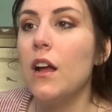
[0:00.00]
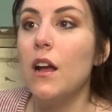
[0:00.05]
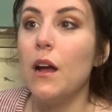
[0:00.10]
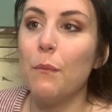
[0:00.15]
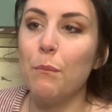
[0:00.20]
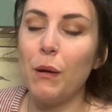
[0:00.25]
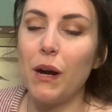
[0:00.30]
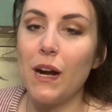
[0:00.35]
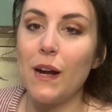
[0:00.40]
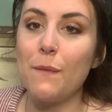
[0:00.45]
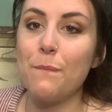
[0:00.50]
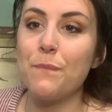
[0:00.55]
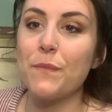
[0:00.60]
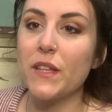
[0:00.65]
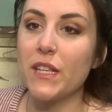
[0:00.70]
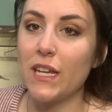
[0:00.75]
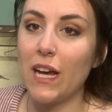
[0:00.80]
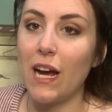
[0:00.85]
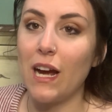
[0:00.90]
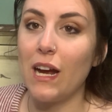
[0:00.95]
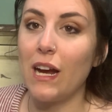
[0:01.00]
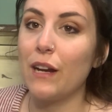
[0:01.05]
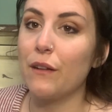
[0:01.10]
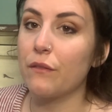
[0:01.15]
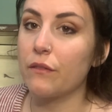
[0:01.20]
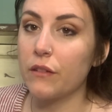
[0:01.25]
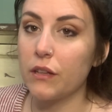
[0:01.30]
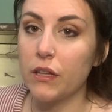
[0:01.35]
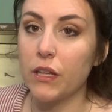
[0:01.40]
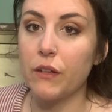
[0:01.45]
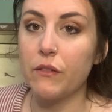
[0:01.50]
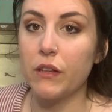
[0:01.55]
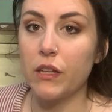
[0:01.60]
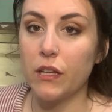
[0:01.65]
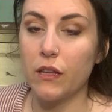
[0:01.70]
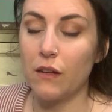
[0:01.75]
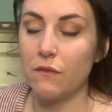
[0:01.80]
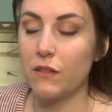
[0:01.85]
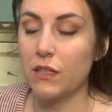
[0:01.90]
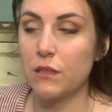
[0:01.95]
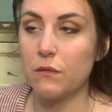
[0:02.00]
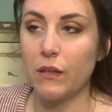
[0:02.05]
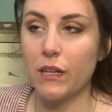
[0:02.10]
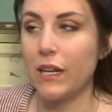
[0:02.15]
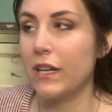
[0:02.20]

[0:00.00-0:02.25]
But yeah, I really, really love this one.